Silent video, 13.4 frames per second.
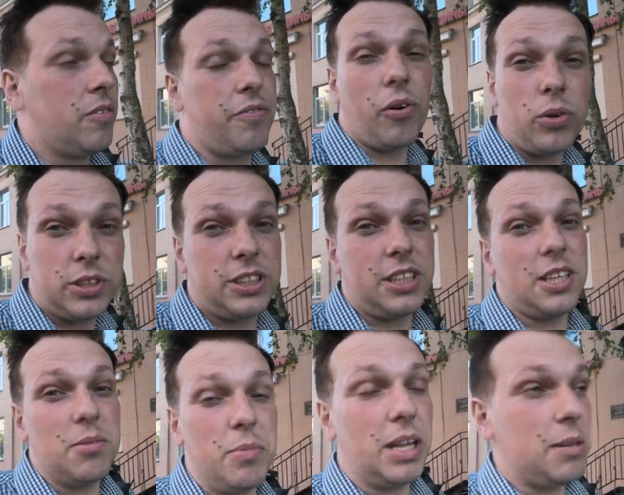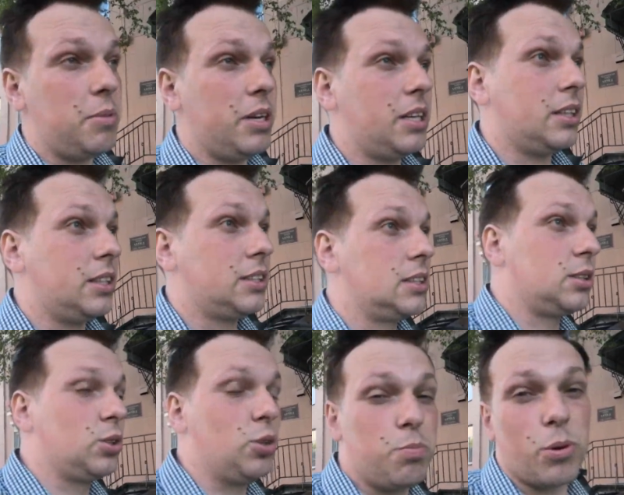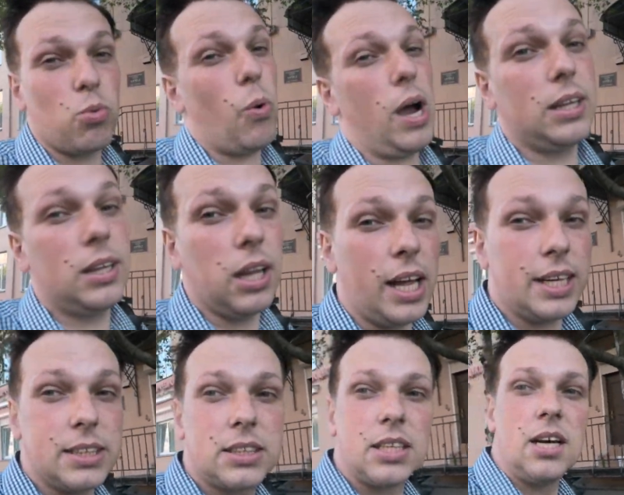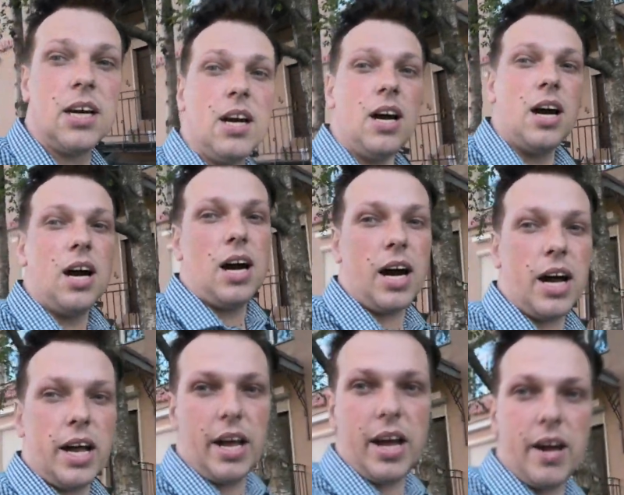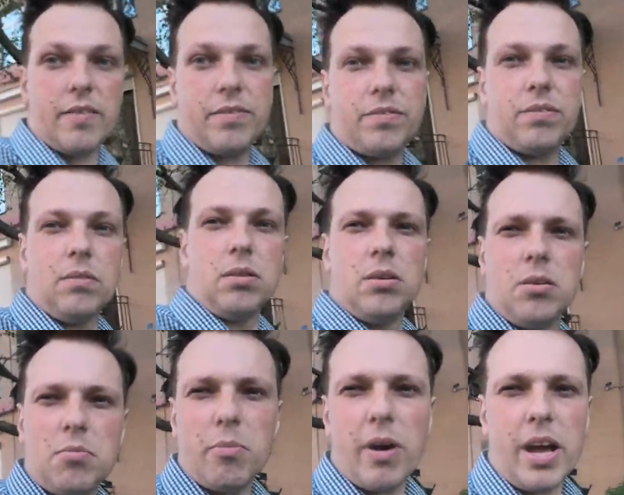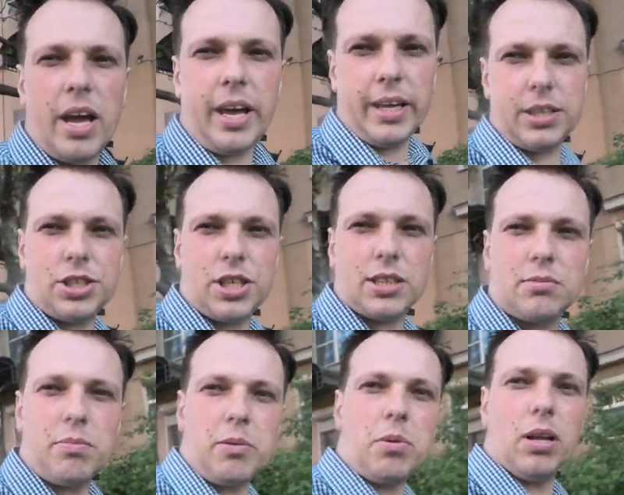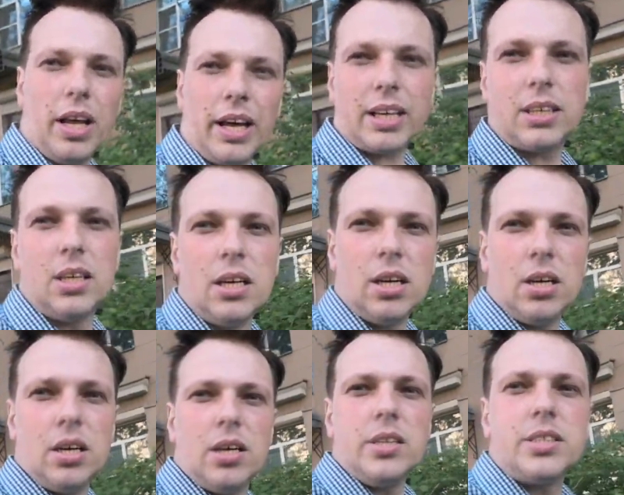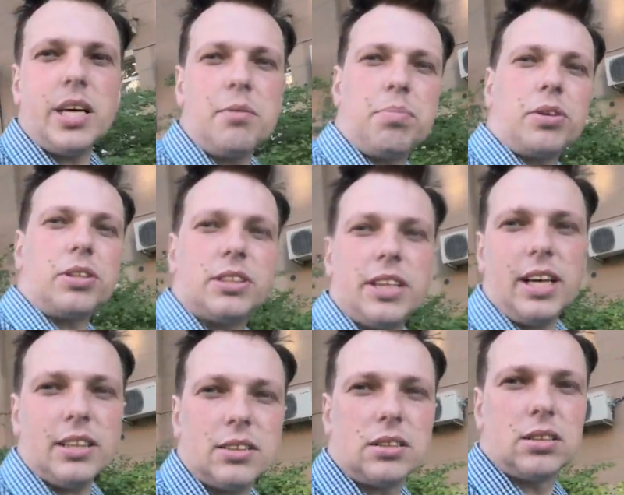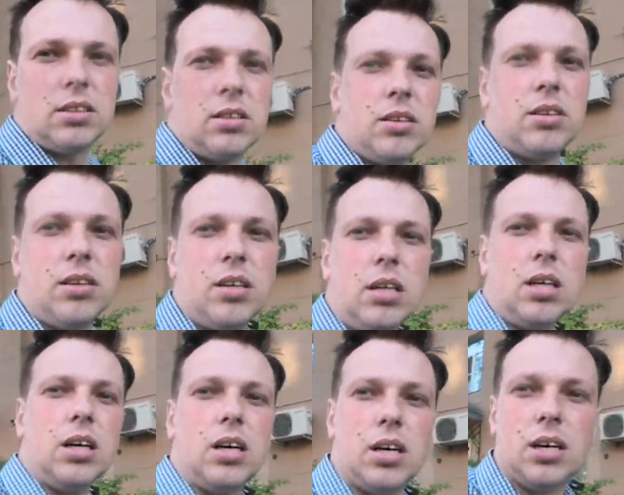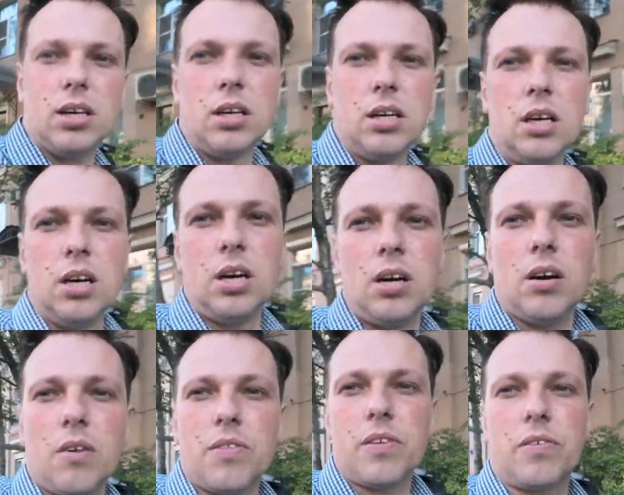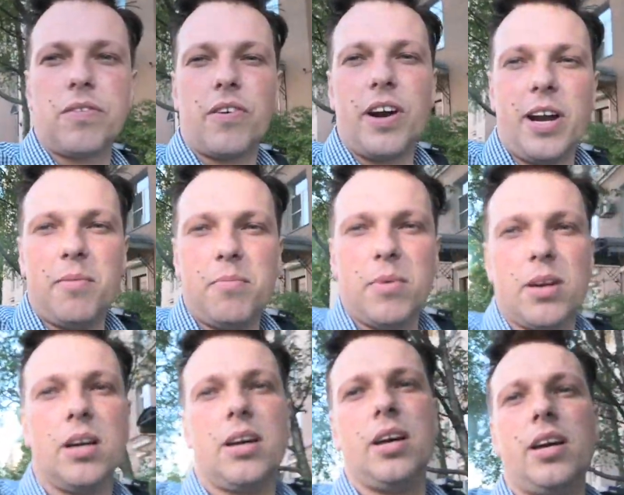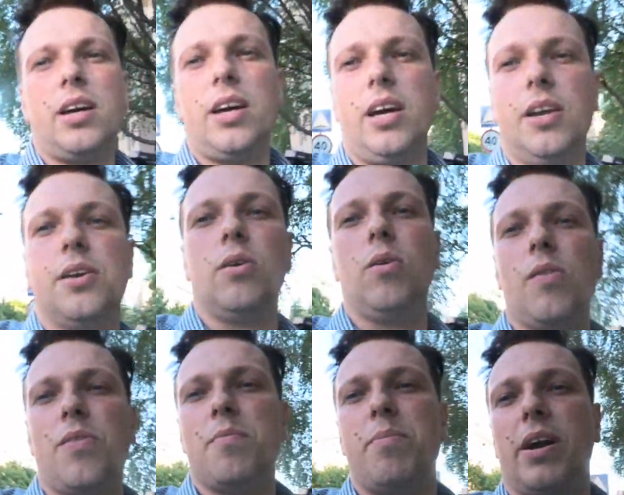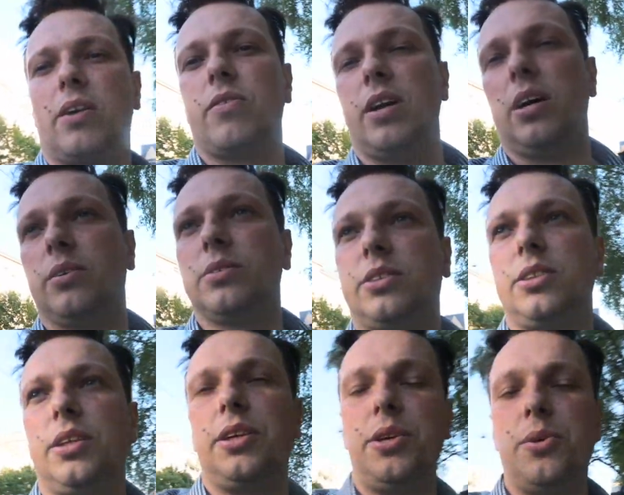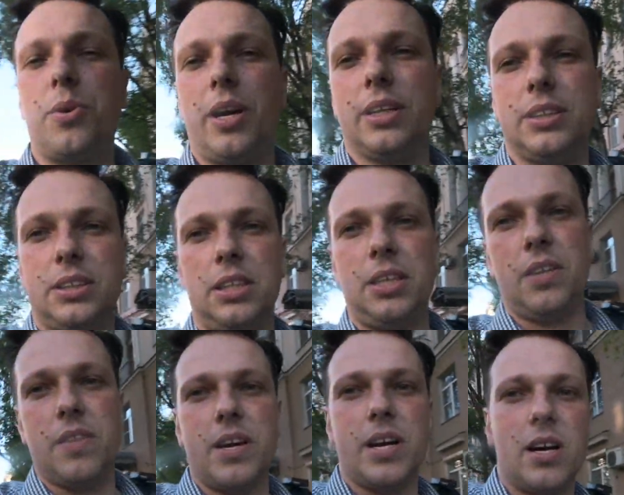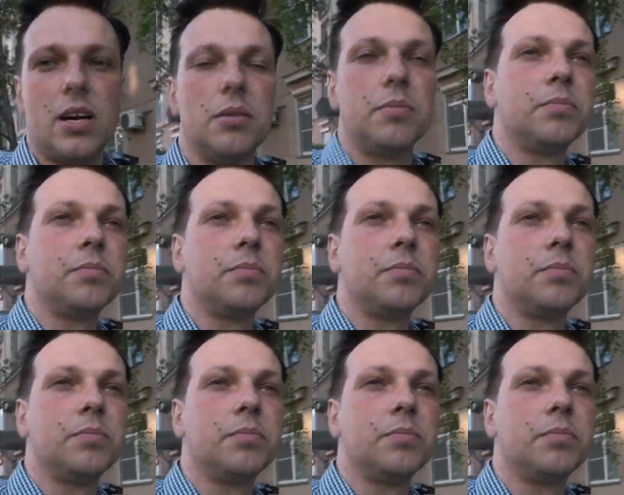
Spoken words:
14 millimeters super wide lens, I have my head just maybe like 10% of the frame, and all the backgrounds you can see there.